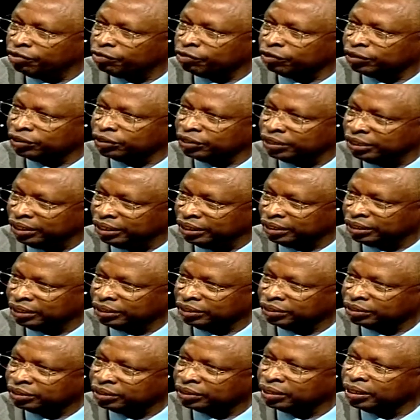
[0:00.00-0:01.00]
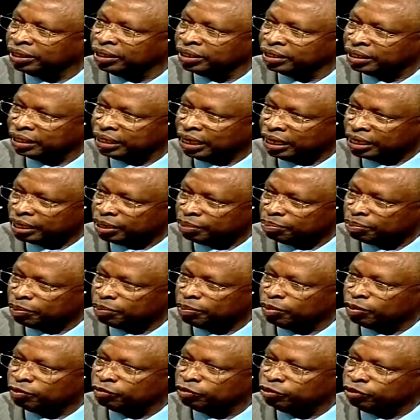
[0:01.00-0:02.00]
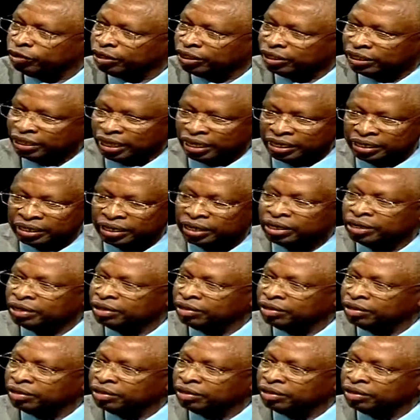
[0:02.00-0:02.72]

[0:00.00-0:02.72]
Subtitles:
facilities that are capable of doing that.